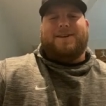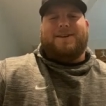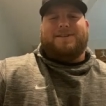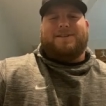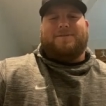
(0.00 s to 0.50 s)

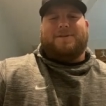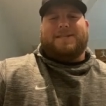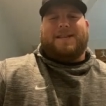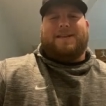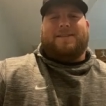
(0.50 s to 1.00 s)
so it
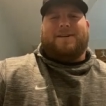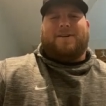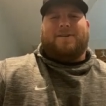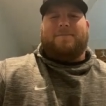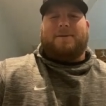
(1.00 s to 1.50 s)
wasn't anything
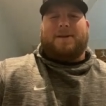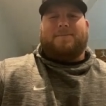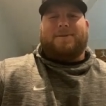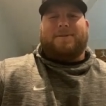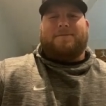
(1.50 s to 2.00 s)
hard to pick
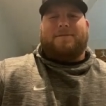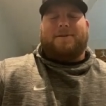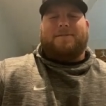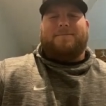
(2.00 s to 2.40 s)
up on the run.